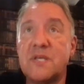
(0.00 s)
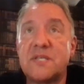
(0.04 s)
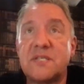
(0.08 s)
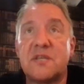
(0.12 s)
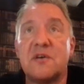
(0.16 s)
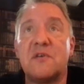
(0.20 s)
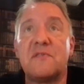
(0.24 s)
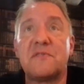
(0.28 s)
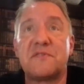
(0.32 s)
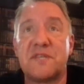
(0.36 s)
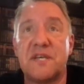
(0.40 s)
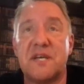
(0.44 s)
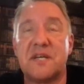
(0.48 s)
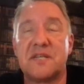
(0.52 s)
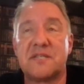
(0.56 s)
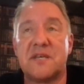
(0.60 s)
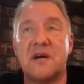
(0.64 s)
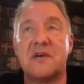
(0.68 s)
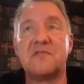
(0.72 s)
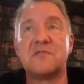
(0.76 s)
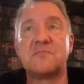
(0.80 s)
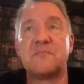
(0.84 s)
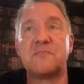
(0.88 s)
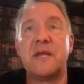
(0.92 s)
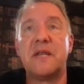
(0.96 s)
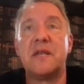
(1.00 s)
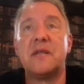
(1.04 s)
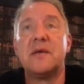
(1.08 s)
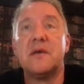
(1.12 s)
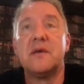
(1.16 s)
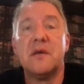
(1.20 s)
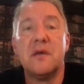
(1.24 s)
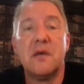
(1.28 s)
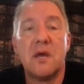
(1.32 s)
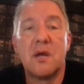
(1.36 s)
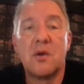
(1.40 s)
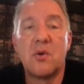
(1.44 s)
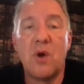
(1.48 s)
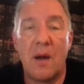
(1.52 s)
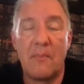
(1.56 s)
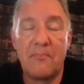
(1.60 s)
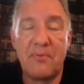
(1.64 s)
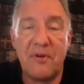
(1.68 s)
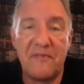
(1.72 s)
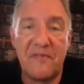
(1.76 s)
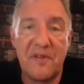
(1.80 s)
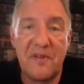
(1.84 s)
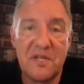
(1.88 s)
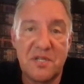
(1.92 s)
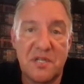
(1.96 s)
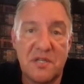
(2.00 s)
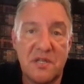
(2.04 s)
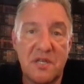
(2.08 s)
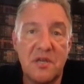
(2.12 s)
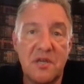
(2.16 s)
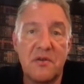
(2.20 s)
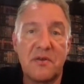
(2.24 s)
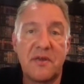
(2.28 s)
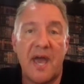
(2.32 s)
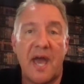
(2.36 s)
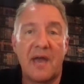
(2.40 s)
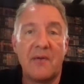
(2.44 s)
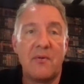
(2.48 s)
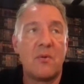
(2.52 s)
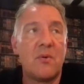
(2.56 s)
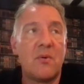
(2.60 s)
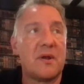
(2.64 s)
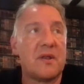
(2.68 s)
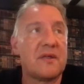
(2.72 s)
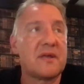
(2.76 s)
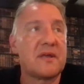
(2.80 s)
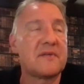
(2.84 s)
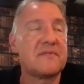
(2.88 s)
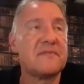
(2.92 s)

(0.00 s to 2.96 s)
still see ourselves quite privileged in the UK. We're one of the